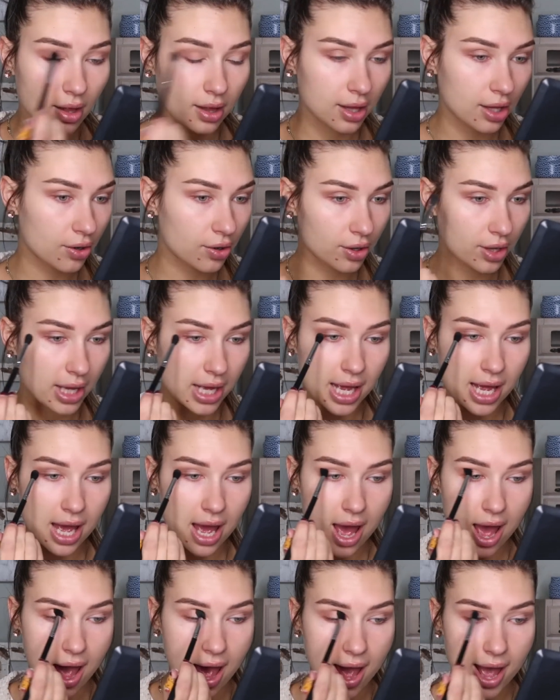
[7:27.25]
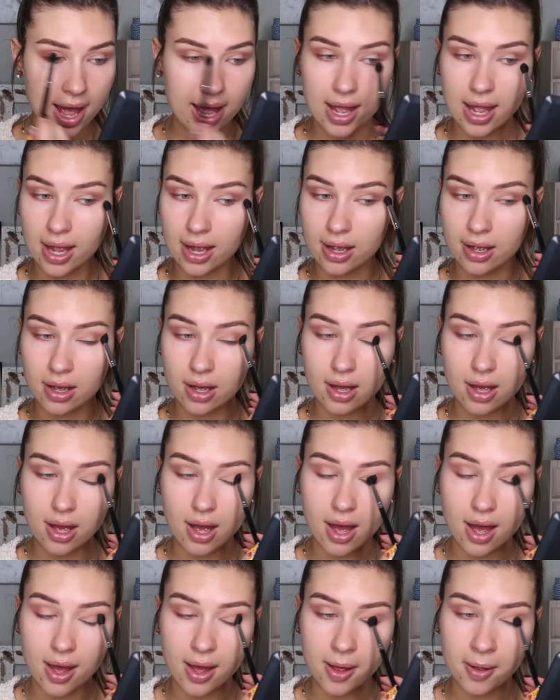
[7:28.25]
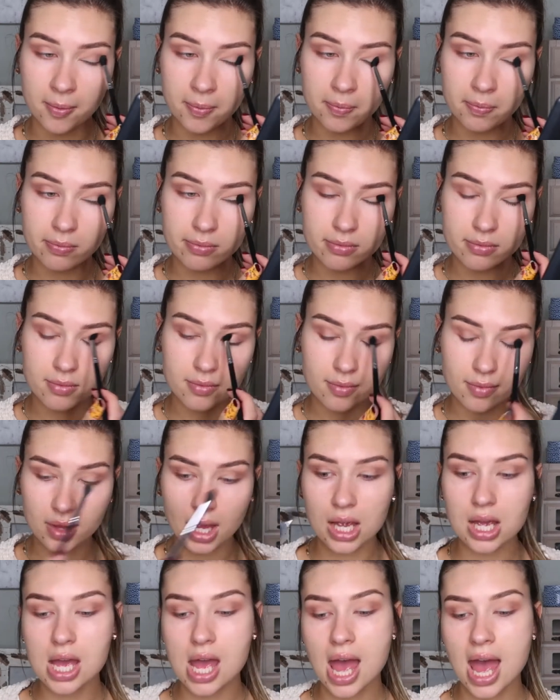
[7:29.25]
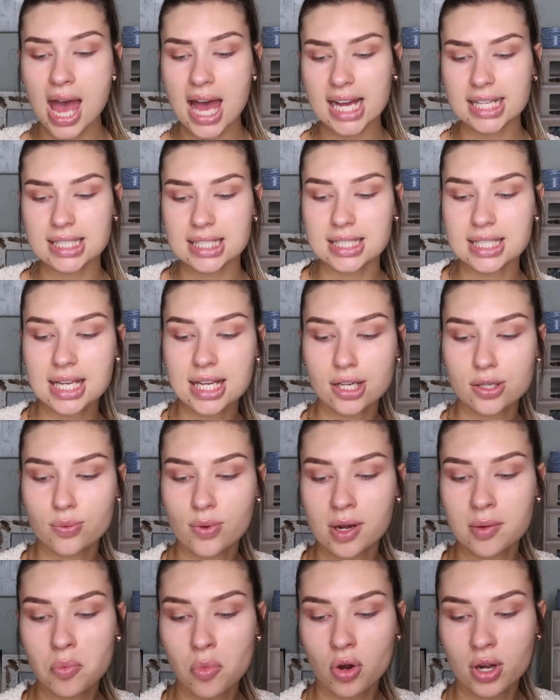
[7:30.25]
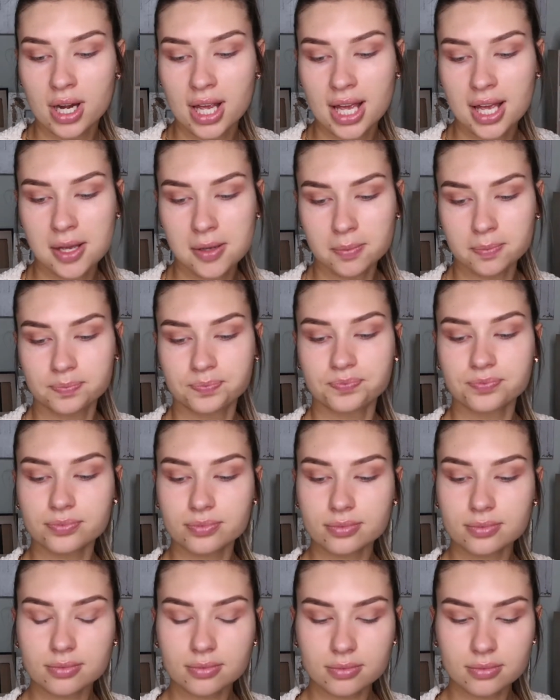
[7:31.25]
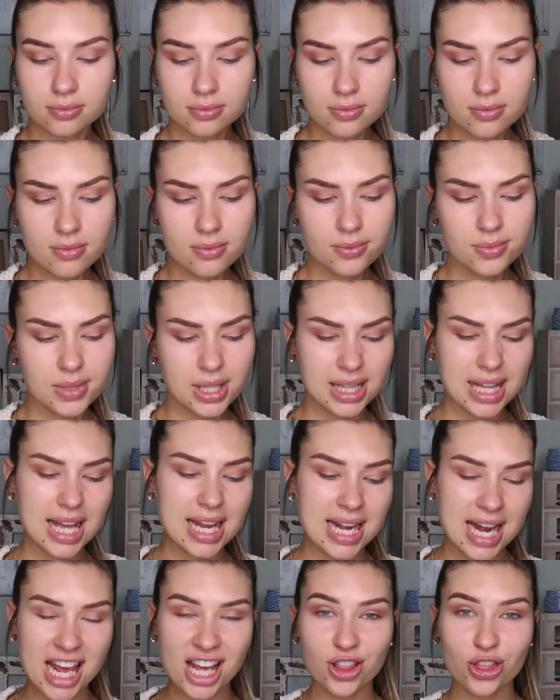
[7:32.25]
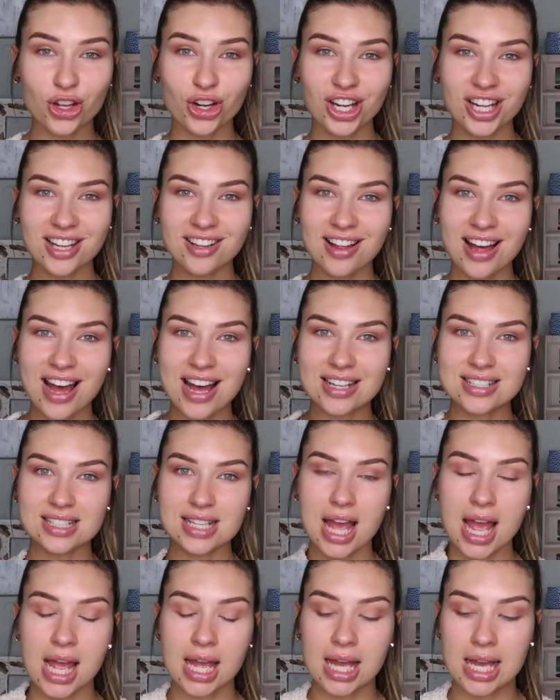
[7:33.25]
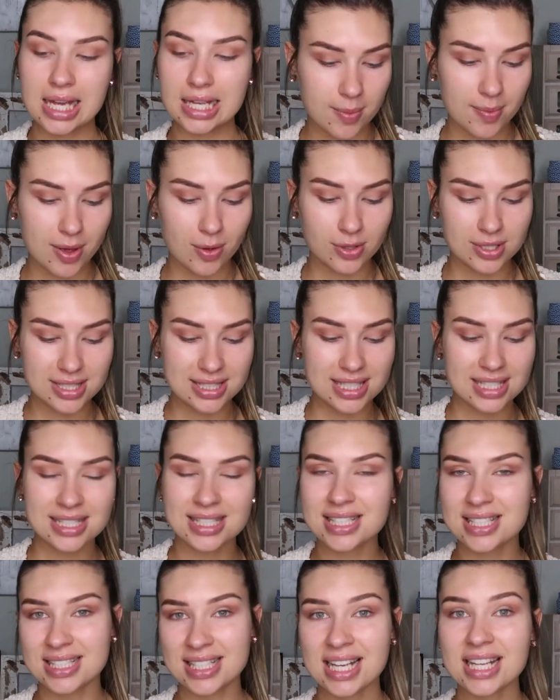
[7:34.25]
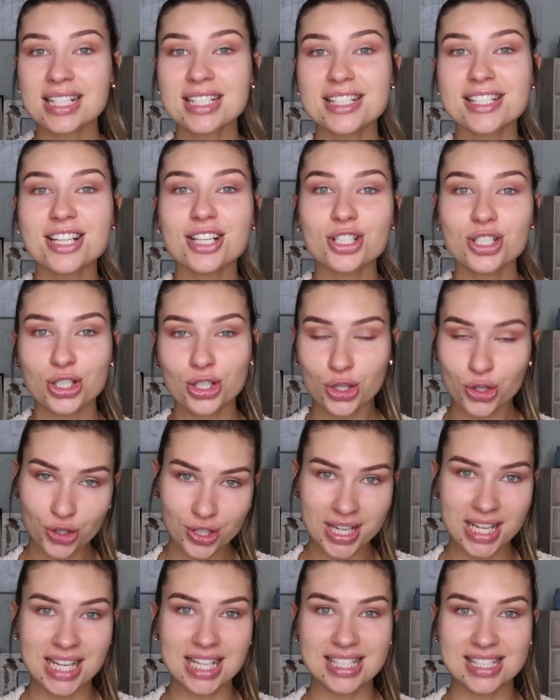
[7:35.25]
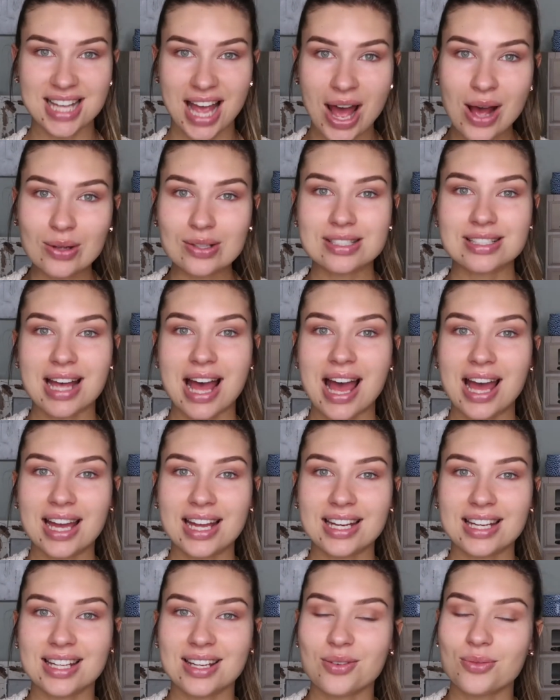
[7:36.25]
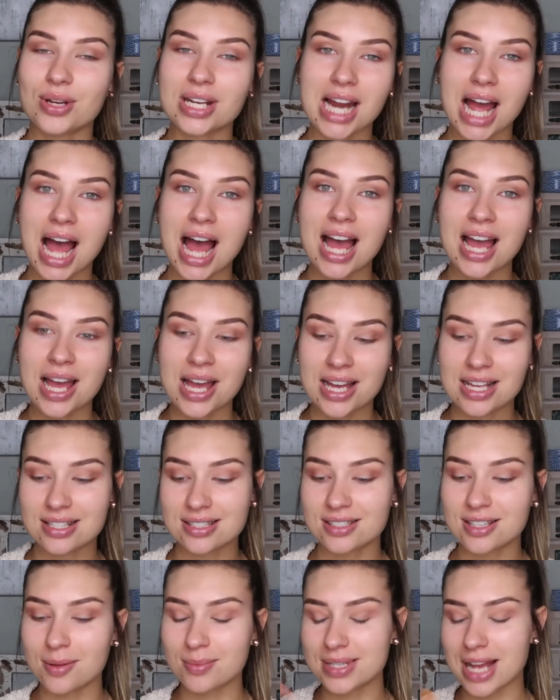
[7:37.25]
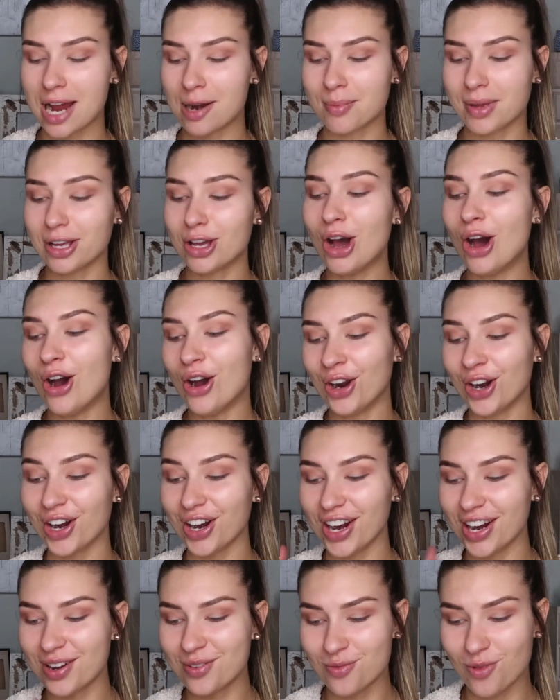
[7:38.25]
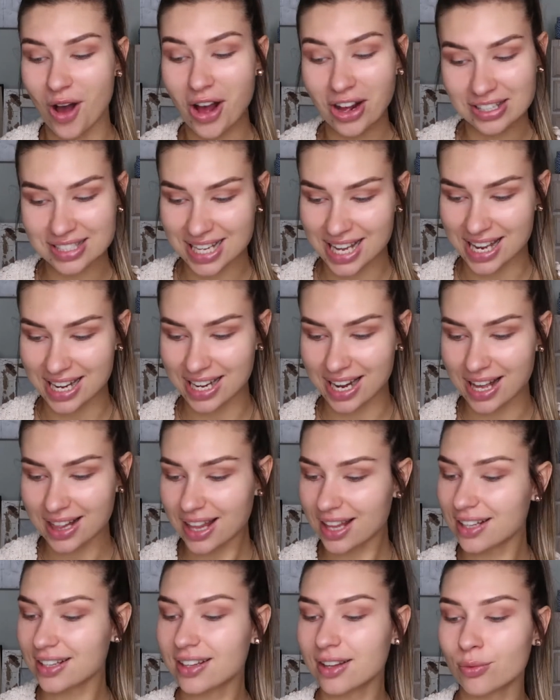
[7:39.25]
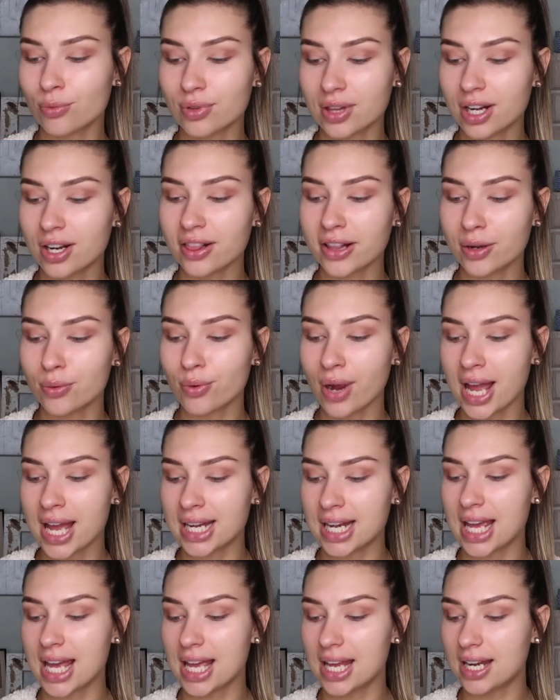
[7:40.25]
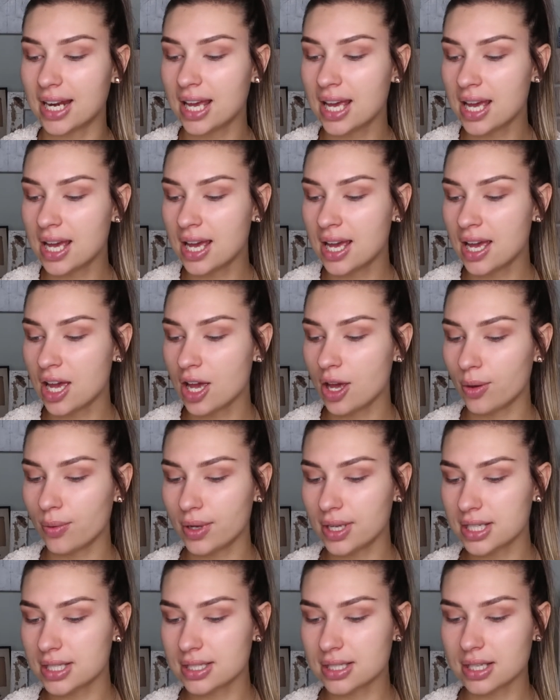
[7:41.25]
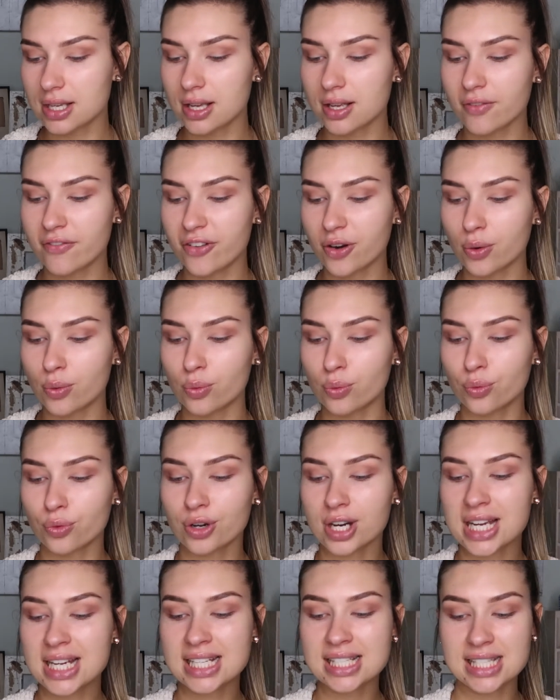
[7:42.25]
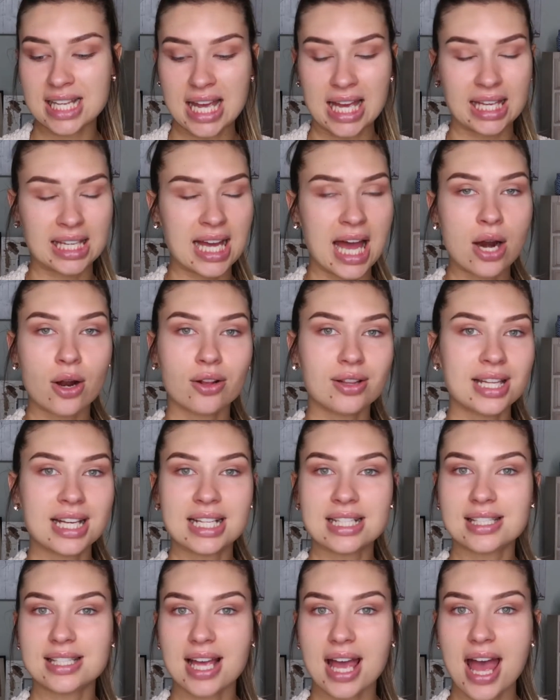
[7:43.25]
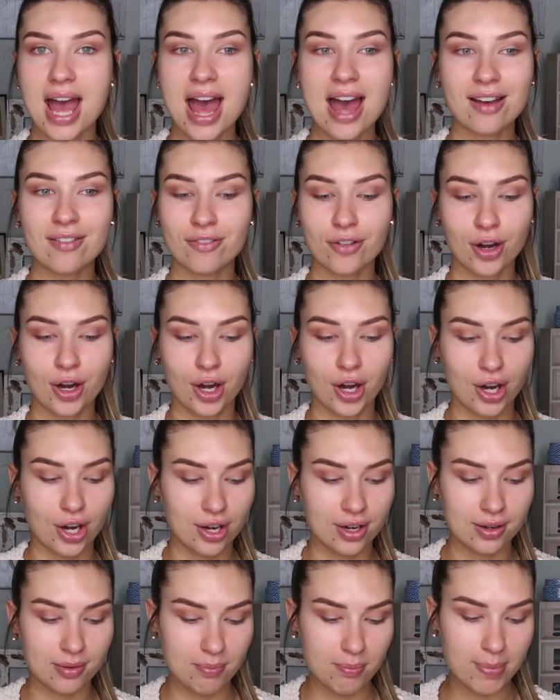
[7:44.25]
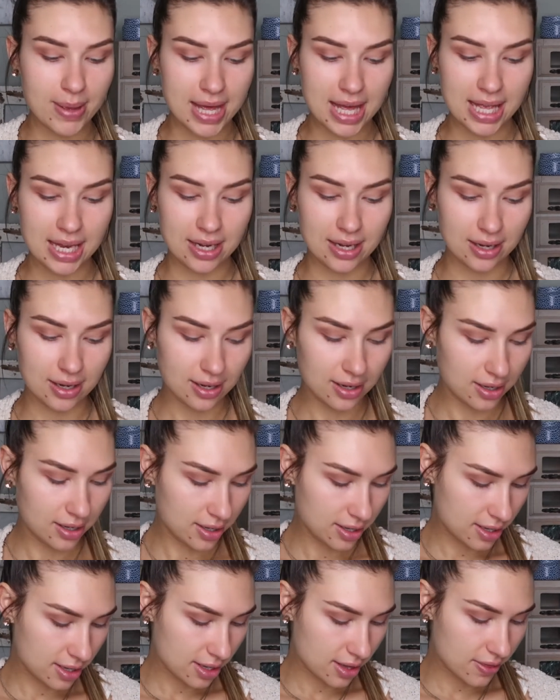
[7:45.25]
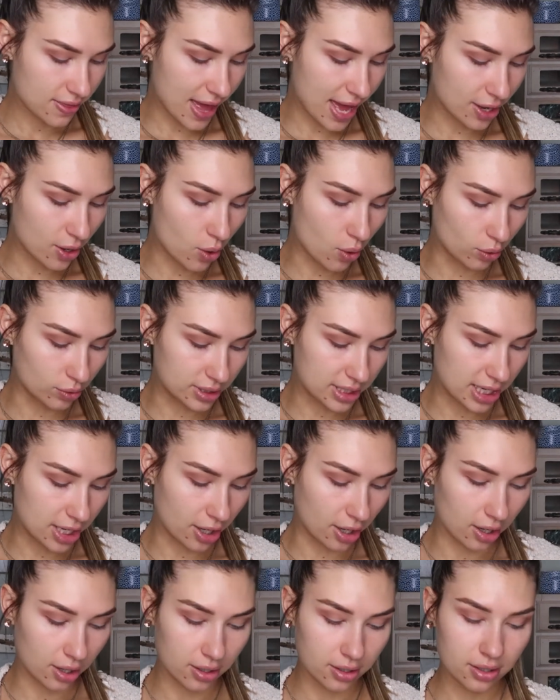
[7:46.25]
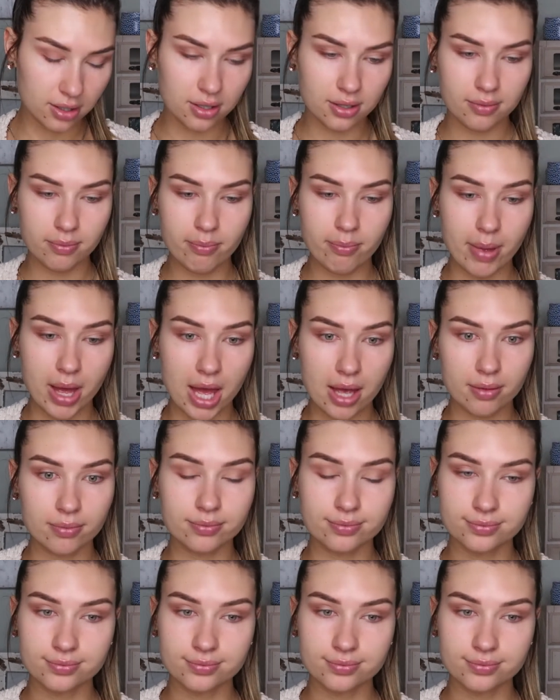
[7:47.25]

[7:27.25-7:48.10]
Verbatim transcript: Literally, I had to teach one morning like an 8:30 class and it was 6 degrees outside when I stepped out of my car and walked in. I literally ran in. It was freezing. I don't think it's ever been that cold here, but